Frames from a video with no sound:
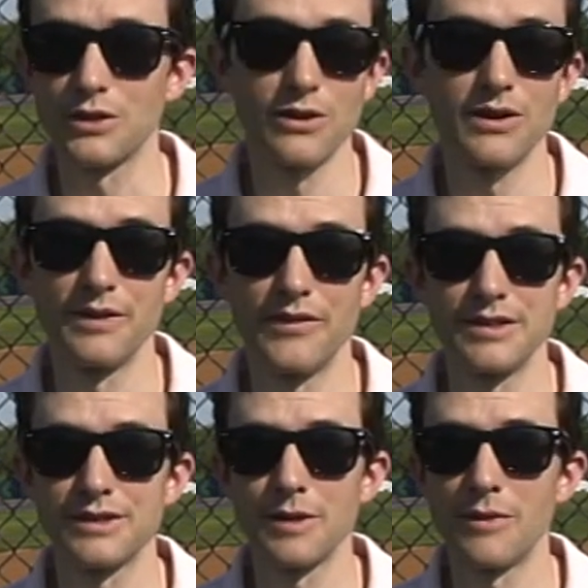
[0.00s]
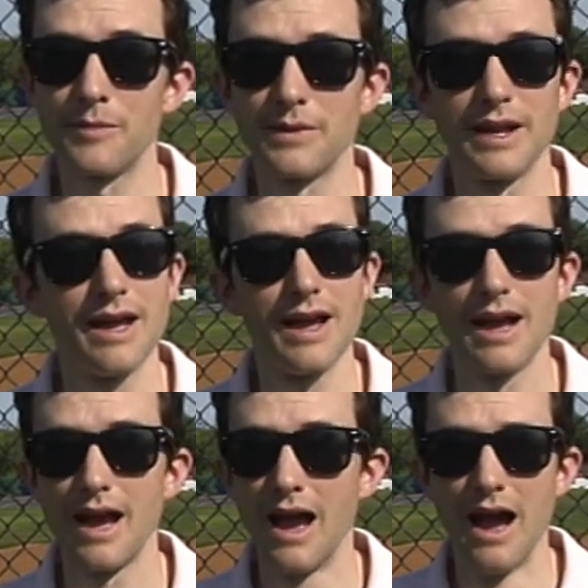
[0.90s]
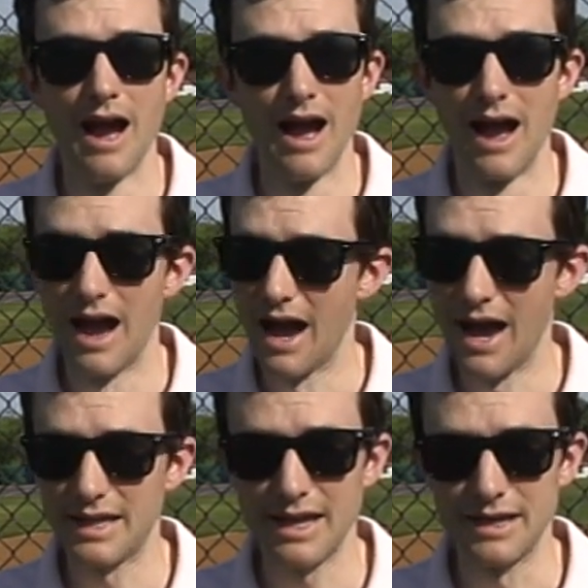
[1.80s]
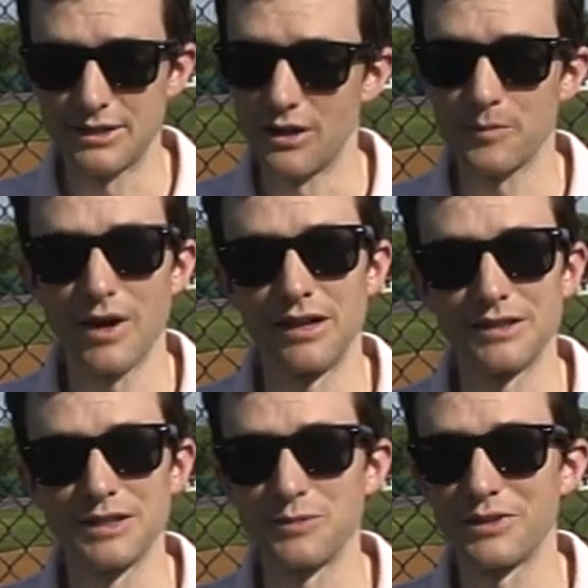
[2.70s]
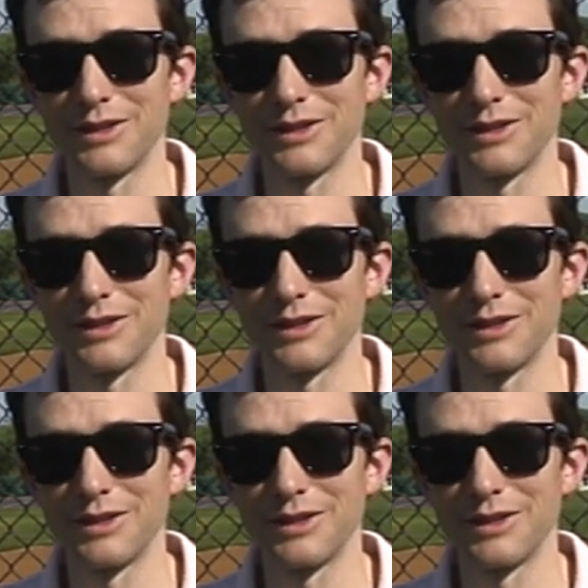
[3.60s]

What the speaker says: current events come up, I can't talk politics with